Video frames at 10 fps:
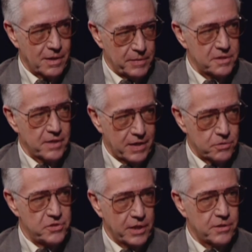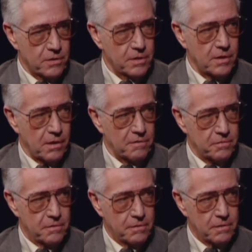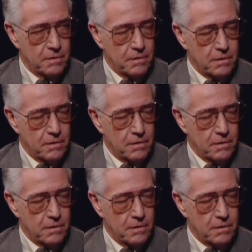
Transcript: to come inside so she can turn it off. Right.